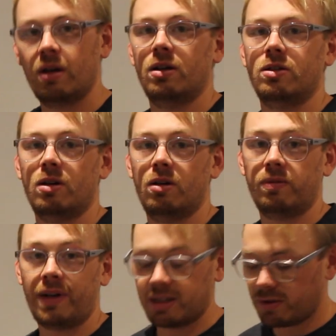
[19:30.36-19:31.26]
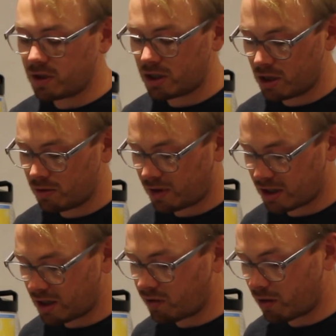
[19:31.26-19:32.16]
So thanks if you're new,
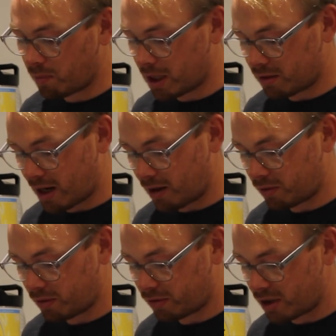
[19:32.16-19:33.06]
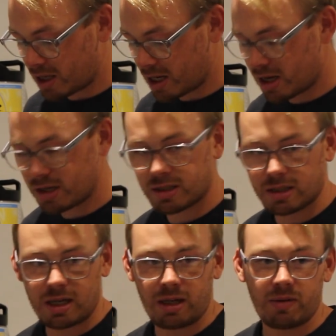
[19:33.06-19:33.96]
thanks if you've been around for 3
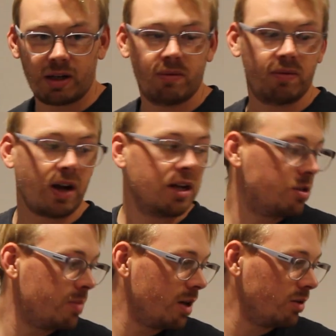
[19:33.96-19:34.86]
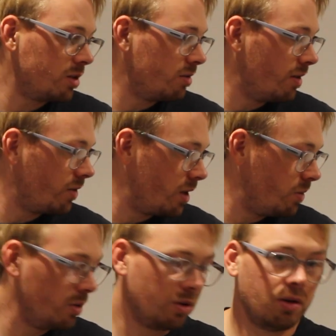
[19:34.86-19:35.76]
years, and if I can find something else to
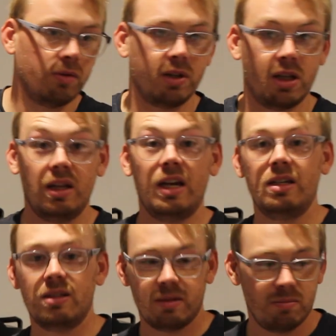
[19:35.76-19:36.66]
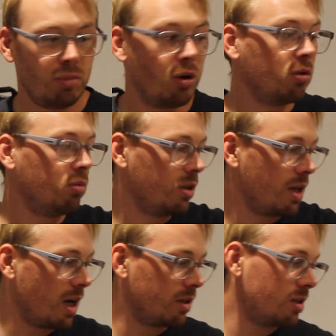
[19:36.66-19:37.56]
review other than these Pokemon
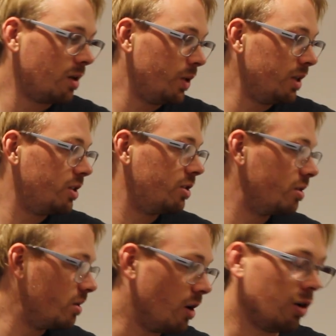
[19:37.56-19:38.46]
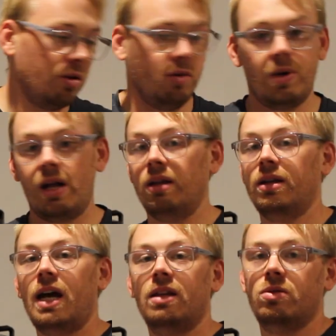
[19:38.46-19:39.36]
cards which are not doing well,
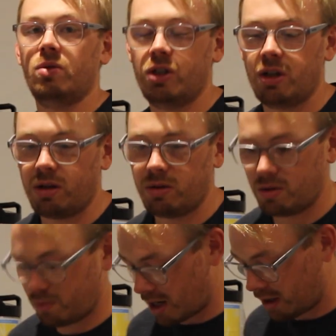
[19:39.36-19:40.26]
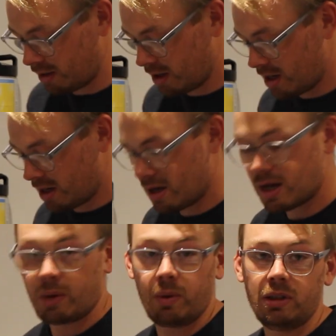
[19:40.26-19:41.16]
cans which are not doing well,
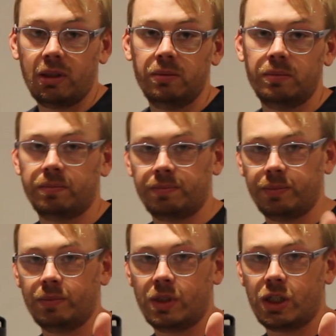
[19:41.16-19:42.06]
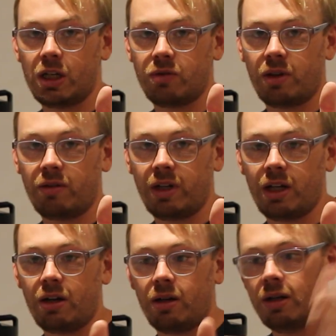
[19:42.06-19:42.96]
I will do. Cheers for the
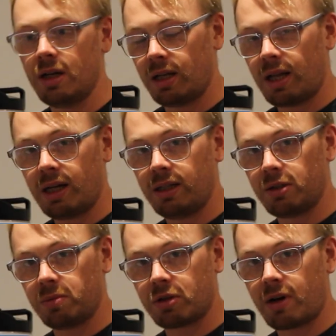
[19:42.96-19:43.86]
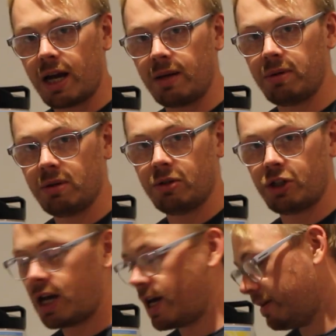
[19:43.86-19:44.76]
video, like, subscribe,
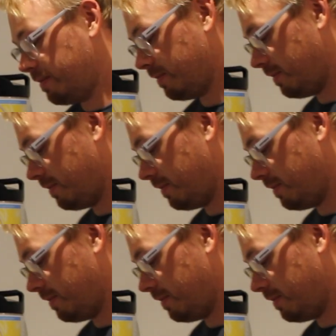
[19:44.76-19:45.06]
share.